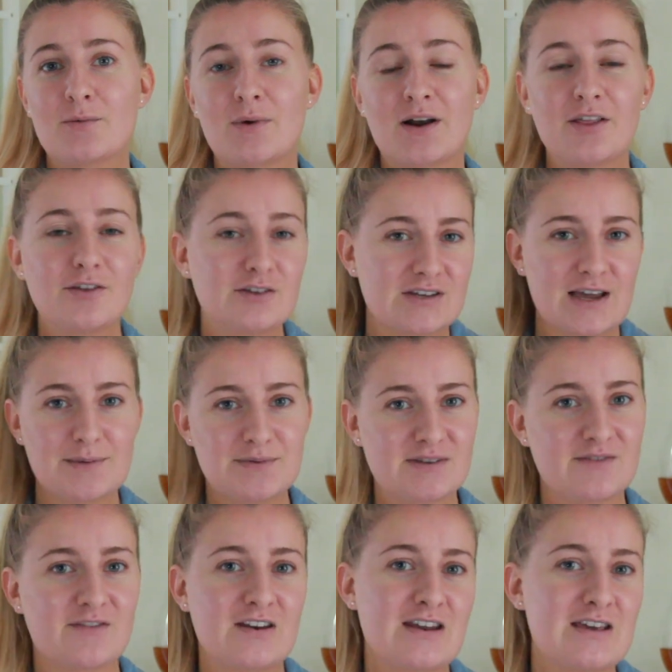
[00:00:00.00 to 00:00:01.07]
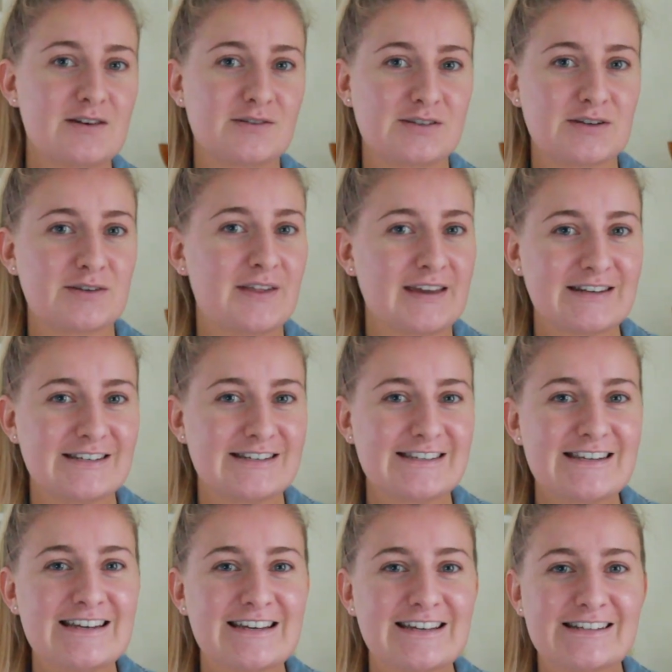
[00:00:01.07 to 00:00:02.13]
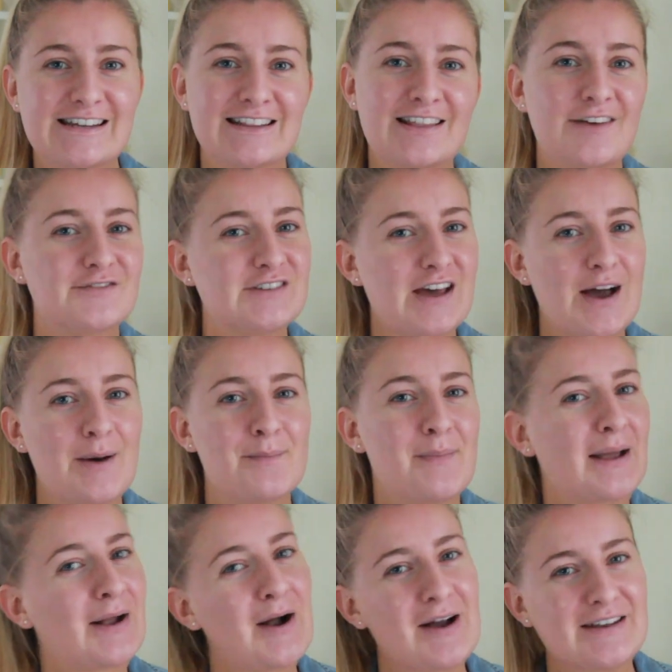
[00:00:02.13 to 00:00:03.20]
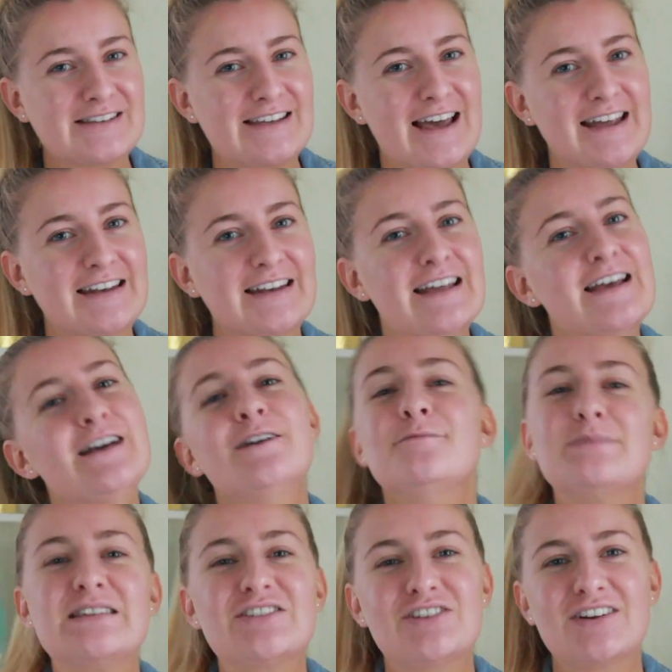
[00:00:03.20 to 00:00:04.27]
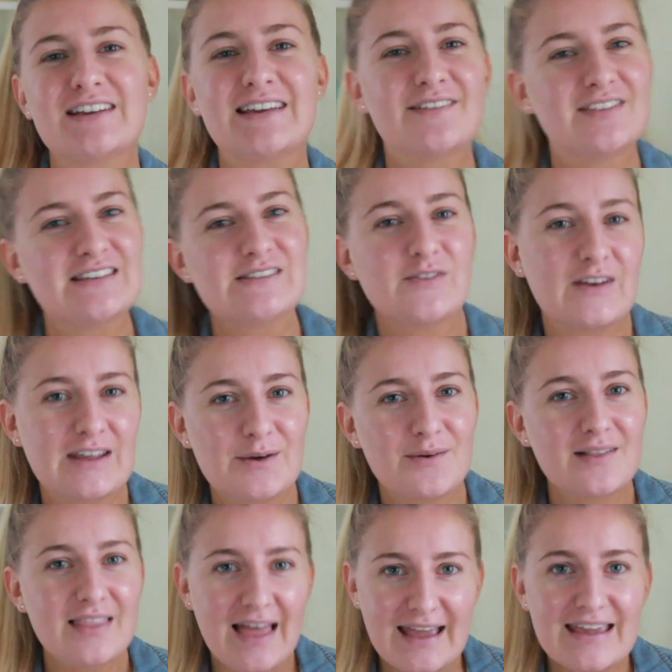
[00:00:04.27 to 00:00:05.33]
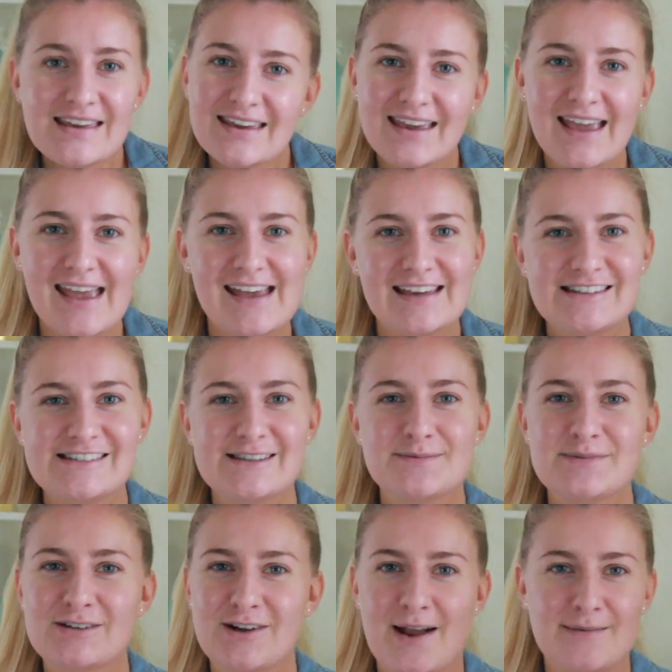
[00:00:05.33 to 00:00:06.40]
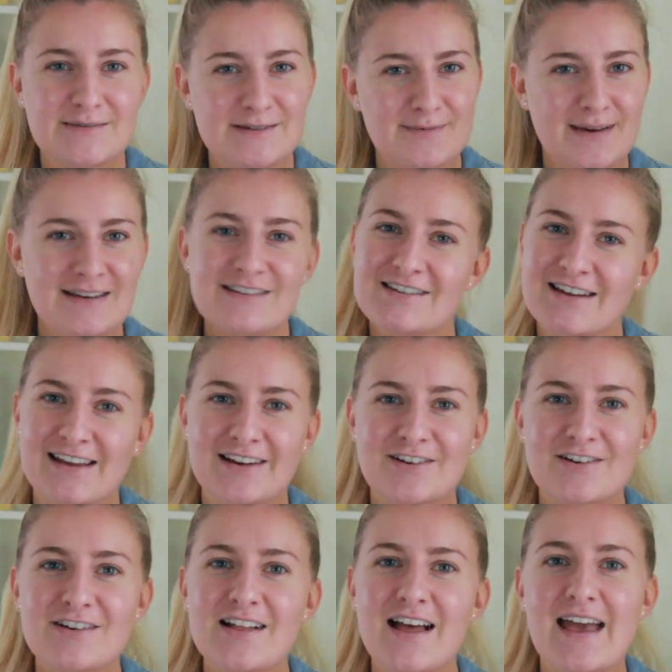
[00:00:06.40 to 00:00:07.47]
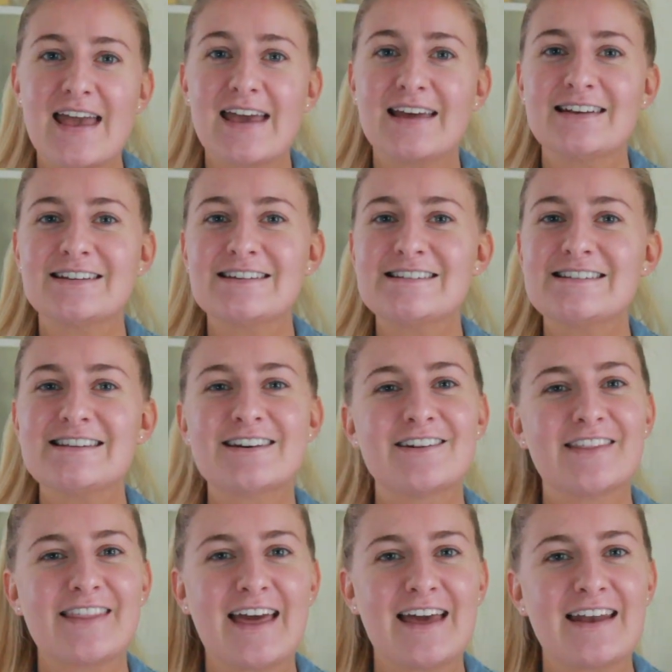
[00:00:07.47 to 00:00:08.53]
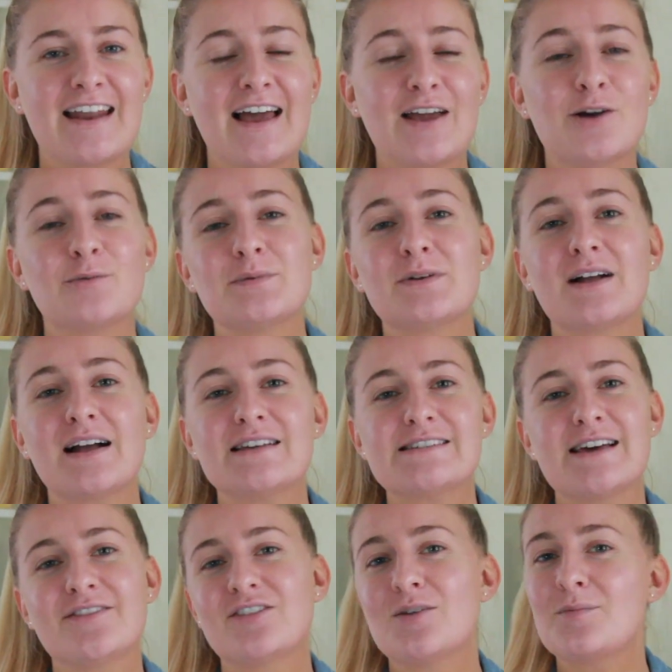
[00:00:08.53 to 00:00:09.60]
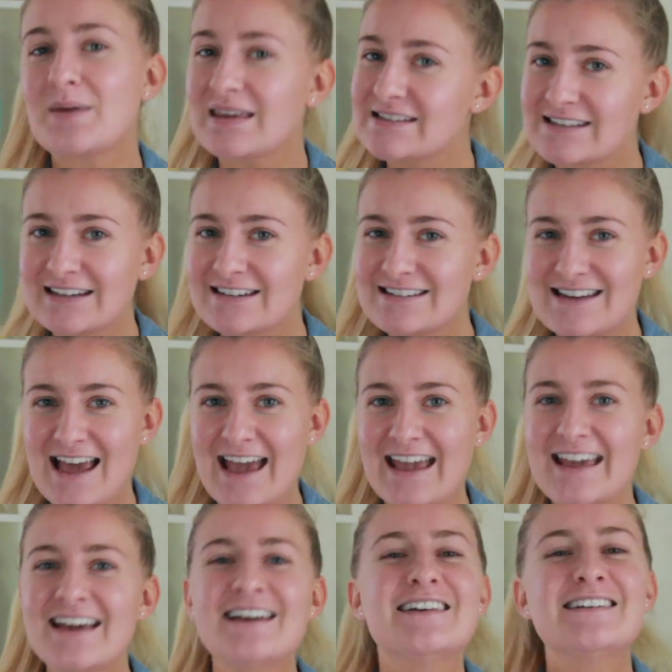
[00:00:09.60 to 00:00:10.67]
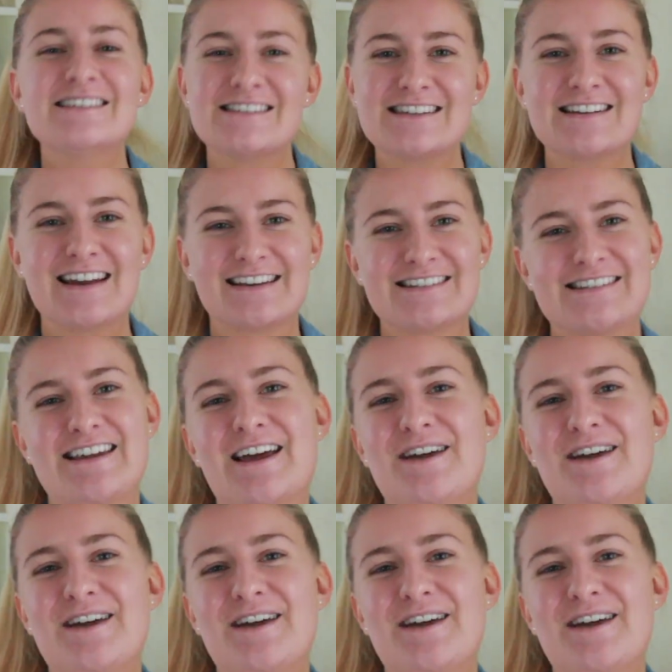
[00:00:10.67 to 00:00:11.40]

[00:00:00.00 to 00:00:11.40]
what other types of videos you'd like to see because I'd love to up my content. Be sure to give this video a like and subscribe to my channel. And until then, I hope you guys have an amazing day. See you next